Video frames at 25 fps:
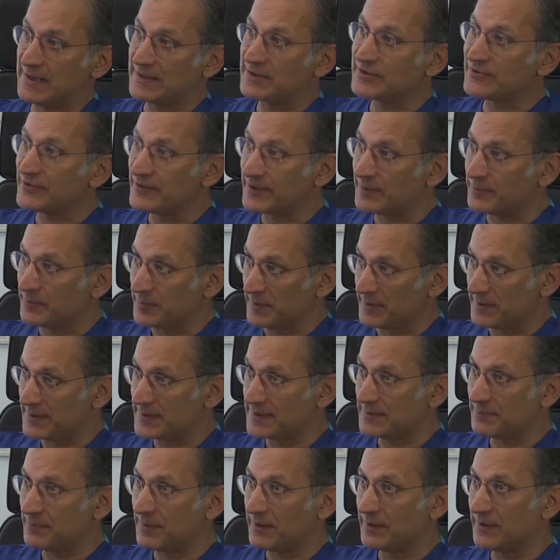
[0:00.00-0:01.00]
and
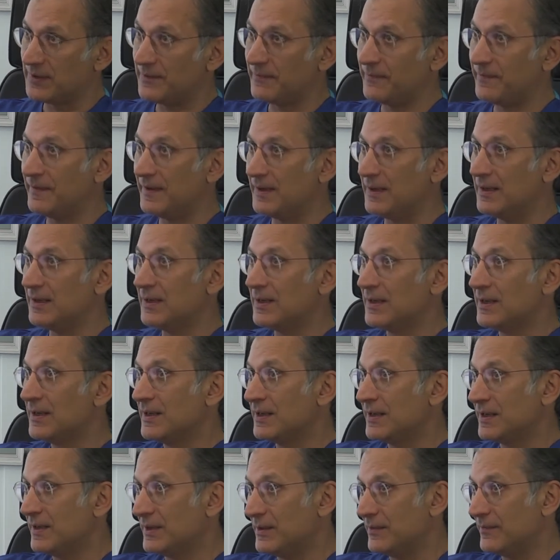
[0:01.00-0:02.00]
treatments. But
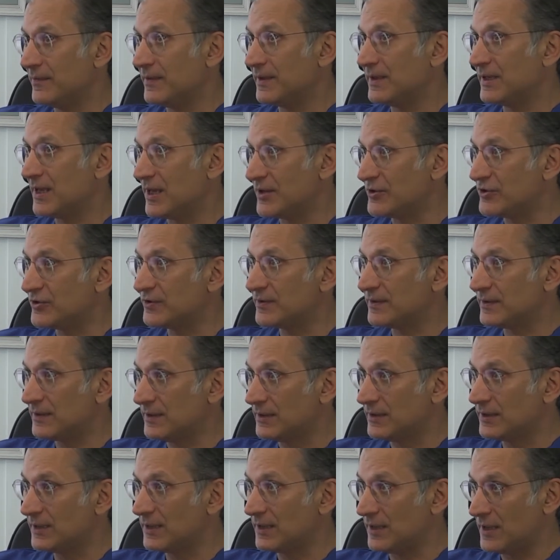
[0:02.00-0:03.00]
if we catch it
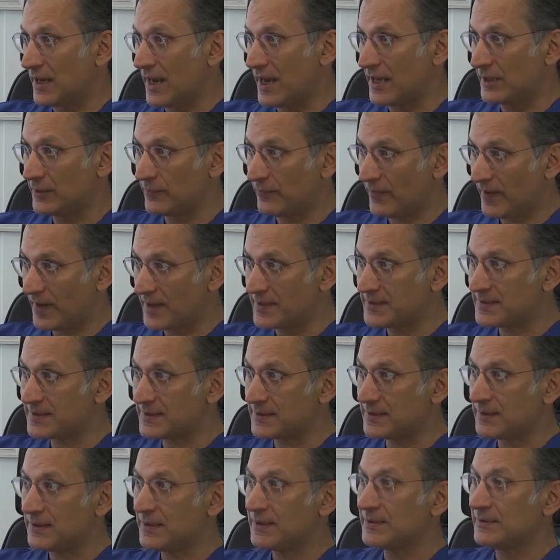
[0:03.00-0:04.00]
in the
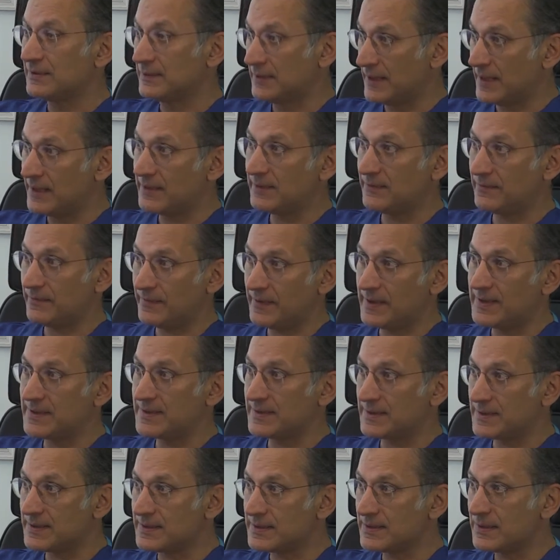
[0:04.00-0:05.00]
advanced late
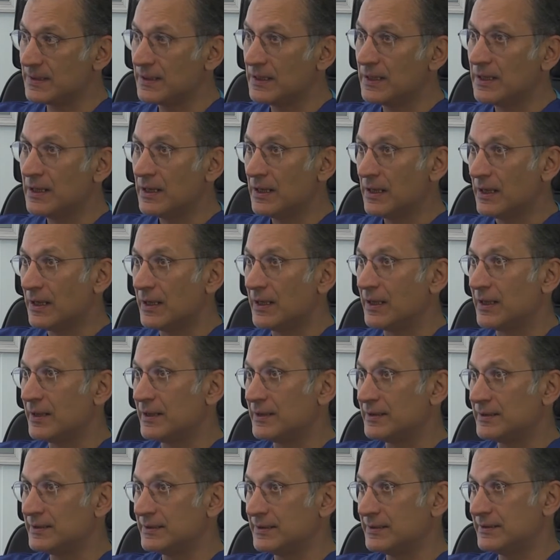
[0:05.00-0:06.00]
phases,
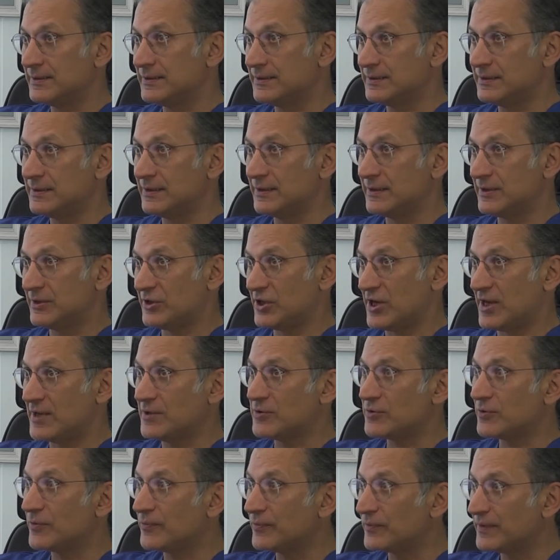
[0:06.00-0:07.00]
the
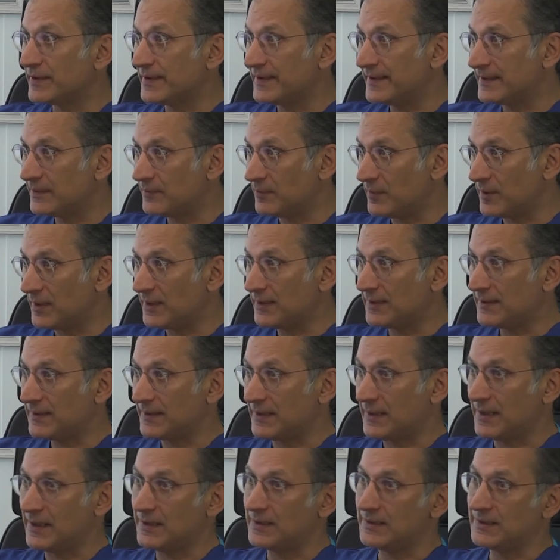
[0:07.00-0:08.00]
chance of treatment
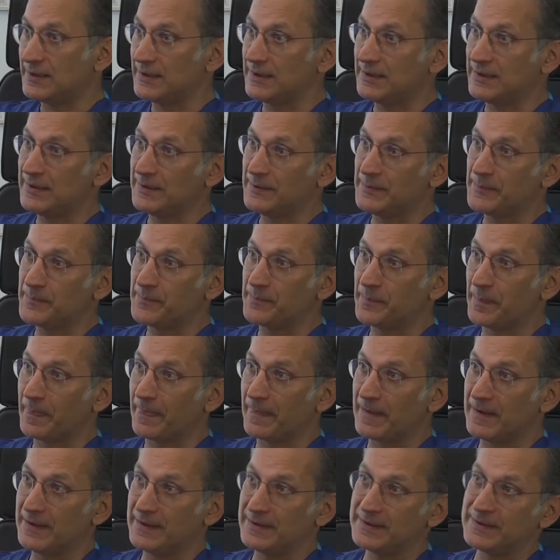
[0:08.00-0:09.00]
and
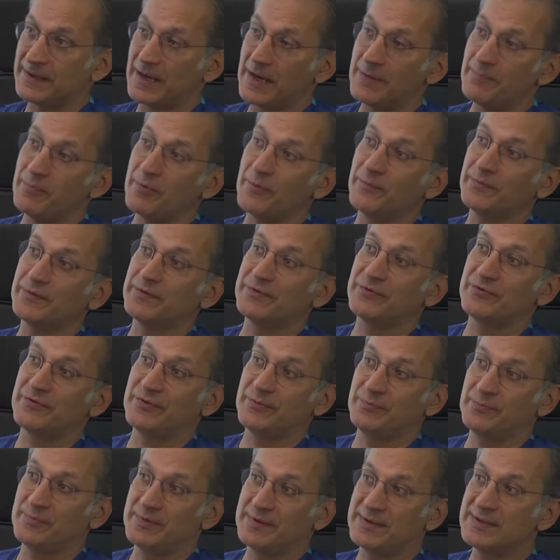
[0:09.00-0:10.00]
the type of the
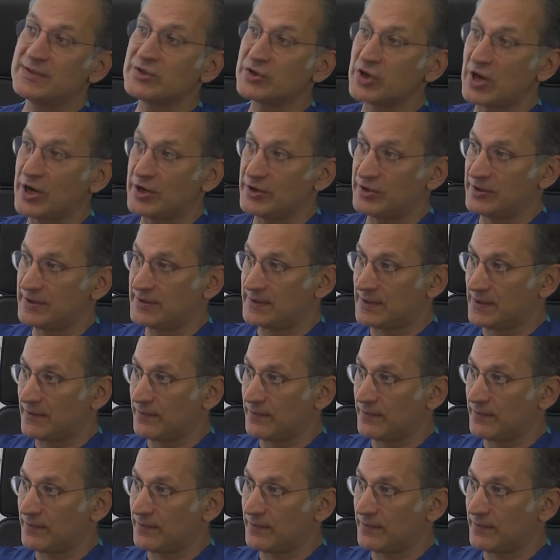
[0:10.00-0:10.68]
treatments changes,